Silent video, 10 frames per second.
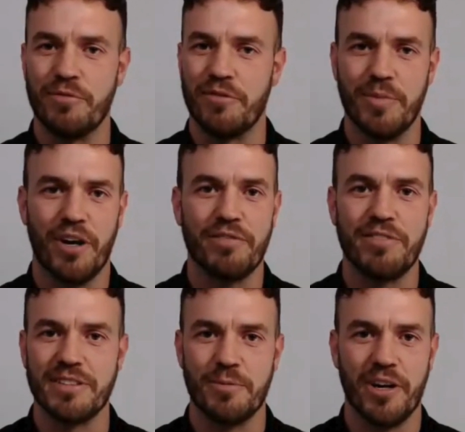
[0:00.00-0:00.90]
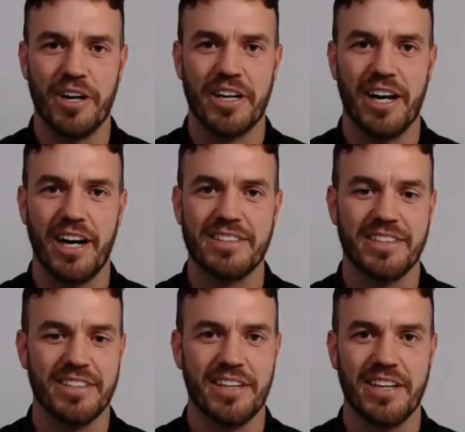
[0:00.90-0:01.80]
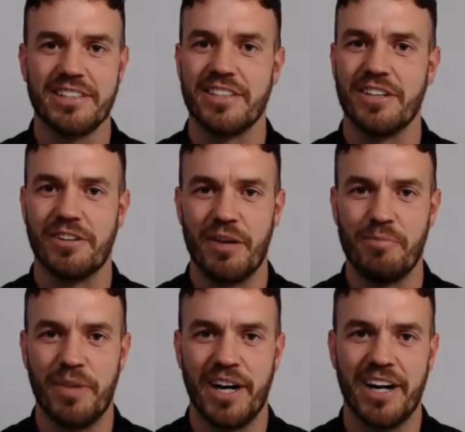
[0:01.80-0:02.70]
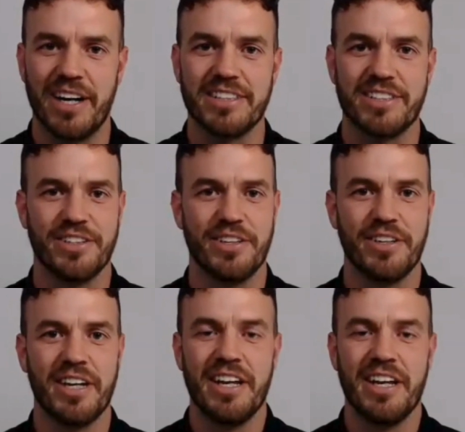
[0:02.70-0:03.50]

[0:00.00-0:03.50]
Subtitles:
from the office worker to the grandma to